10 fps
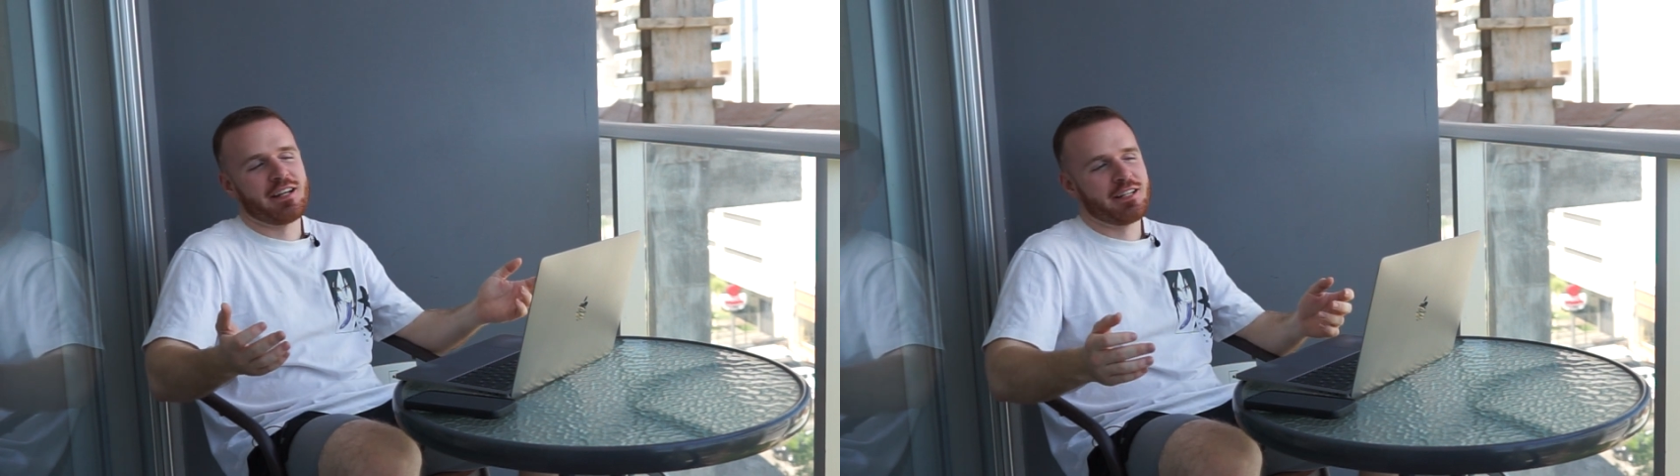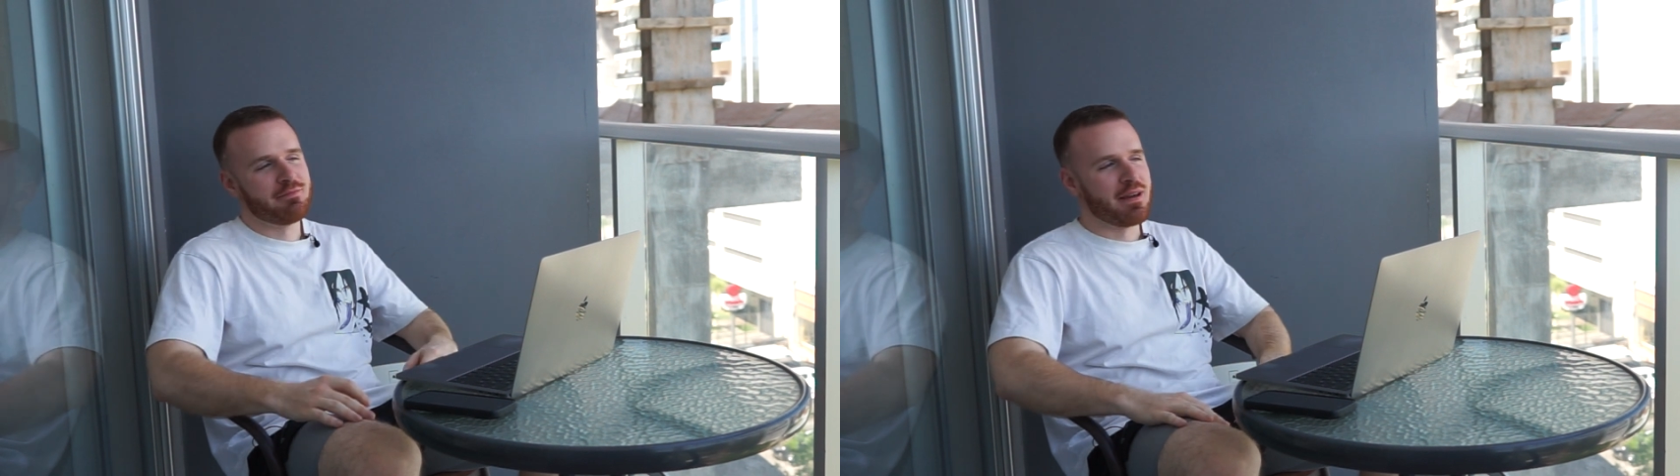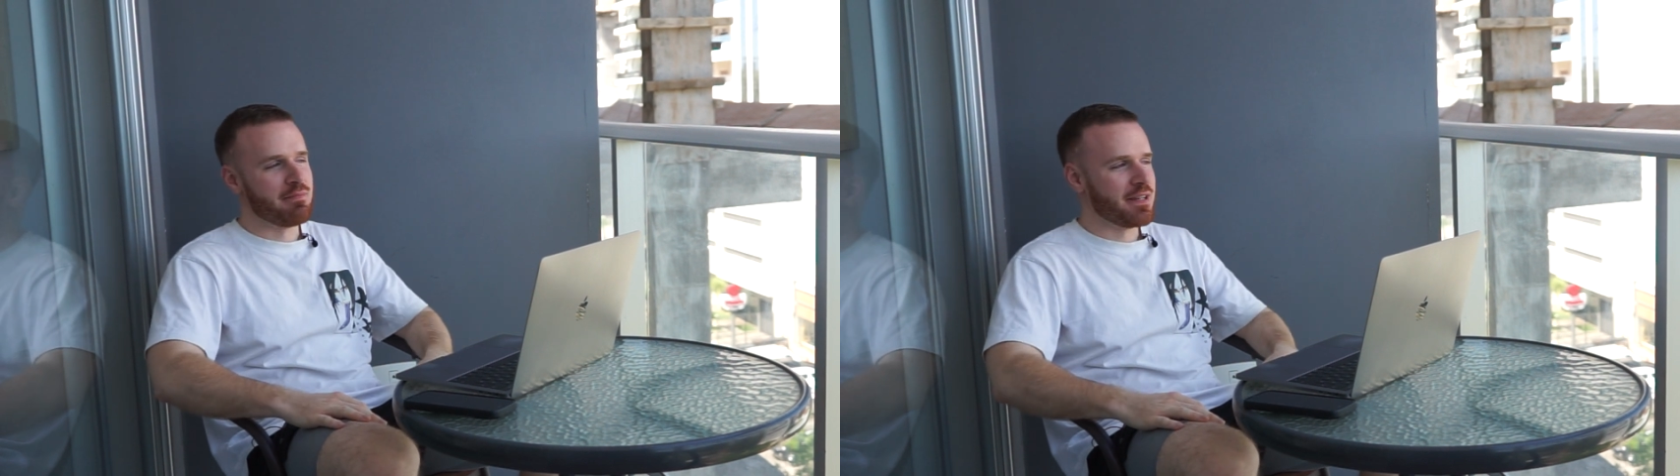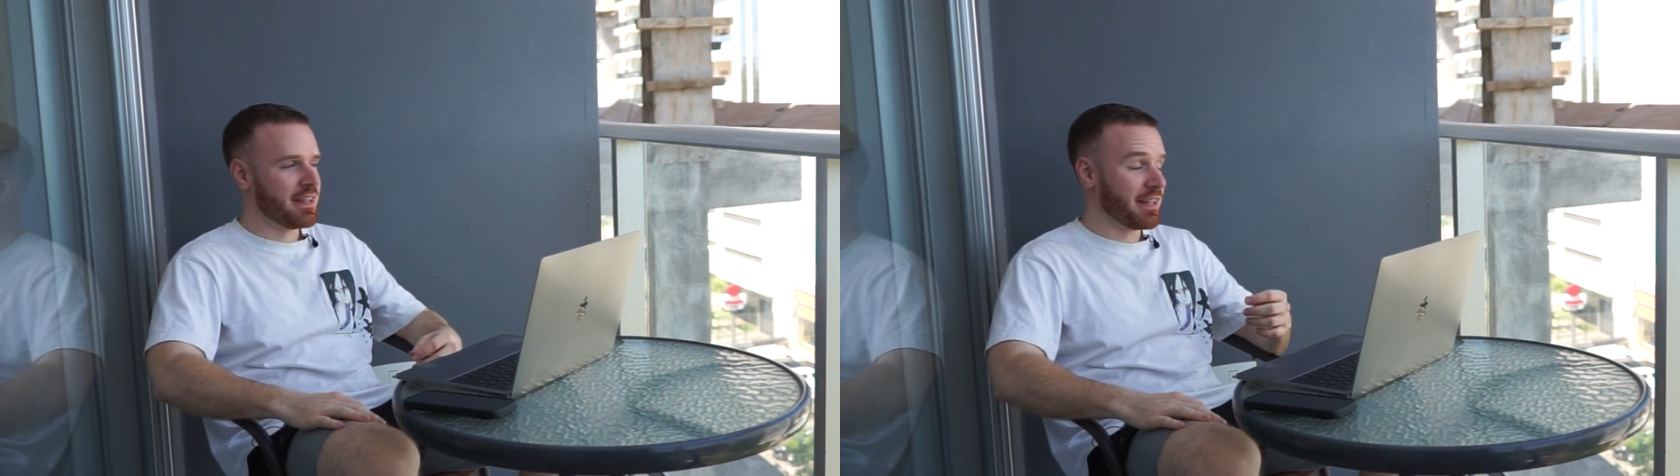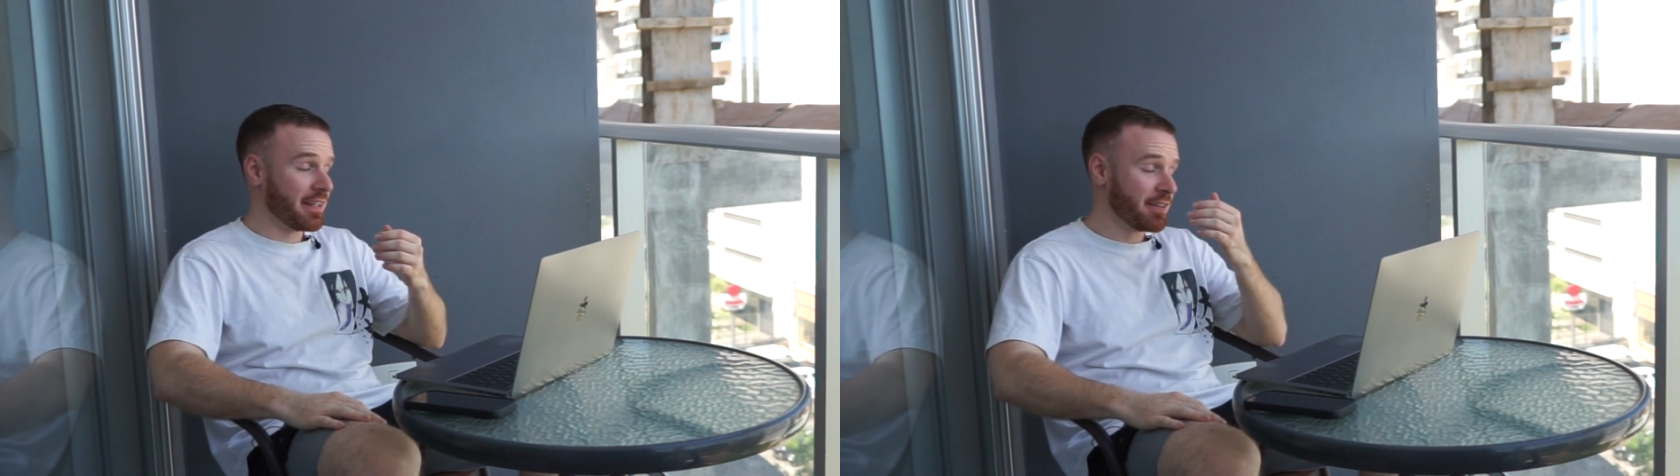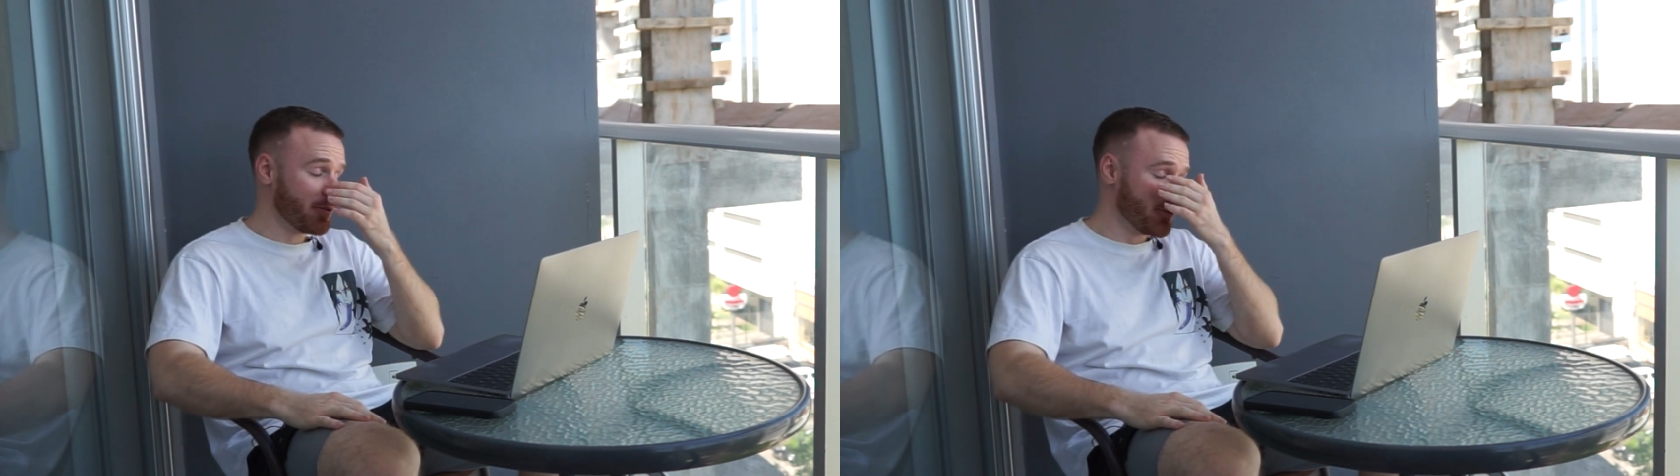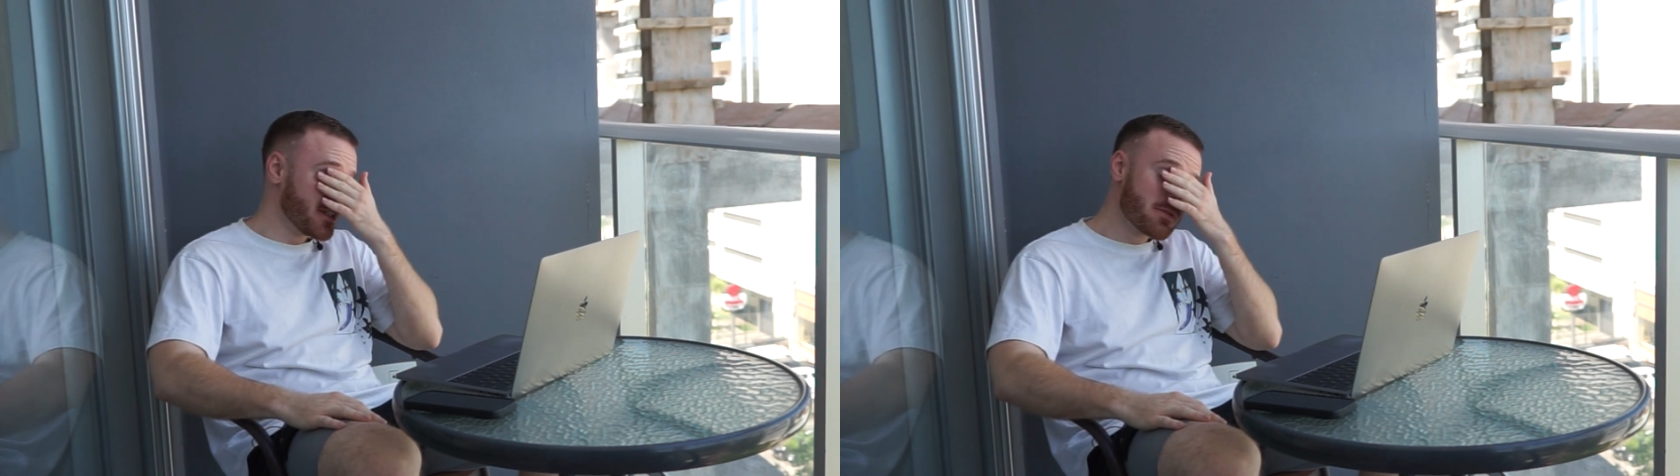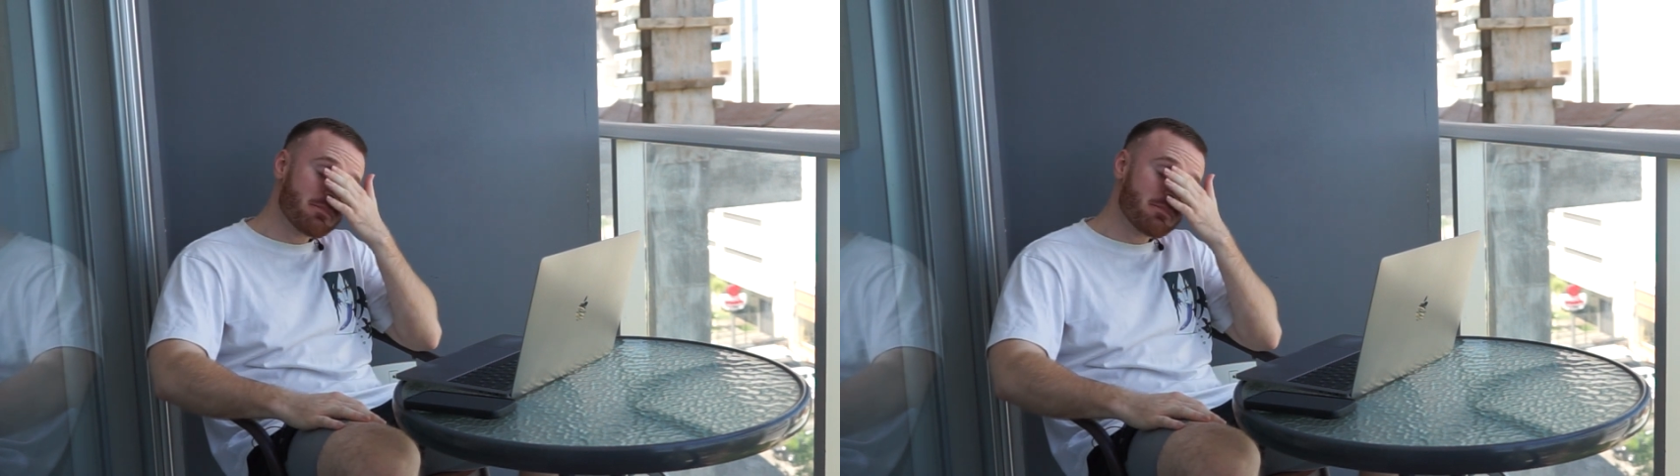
And it made me think like, dude, this